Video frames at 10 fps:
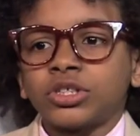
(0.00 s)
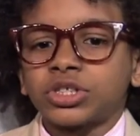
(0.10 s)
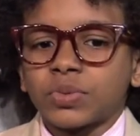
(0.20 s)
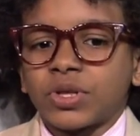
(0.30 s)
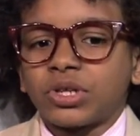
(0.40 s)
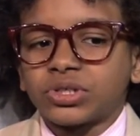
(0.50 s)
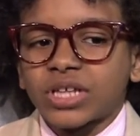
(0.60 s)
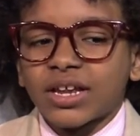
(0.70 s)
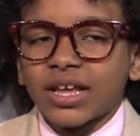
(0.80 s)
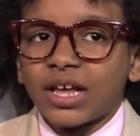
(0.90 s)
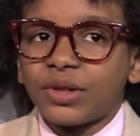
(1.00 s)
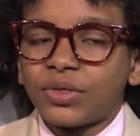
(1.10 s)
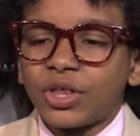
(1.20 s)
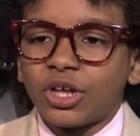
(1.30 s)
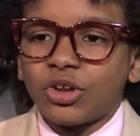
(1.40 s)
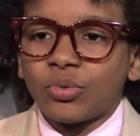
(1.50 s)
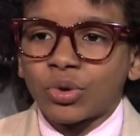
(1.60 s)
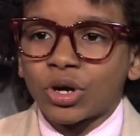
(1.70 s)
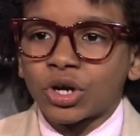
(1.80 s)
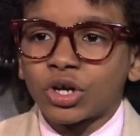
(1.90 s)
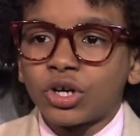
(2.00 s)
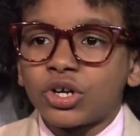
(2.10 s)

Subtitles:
So we closed that down. Then we're